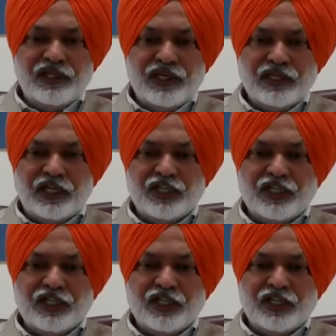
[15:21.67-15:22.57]
that
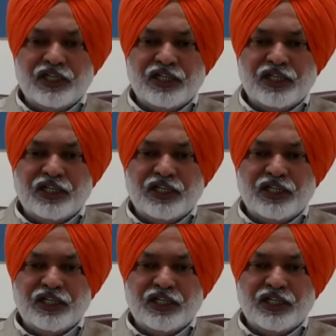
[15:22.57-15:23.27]
aspect also,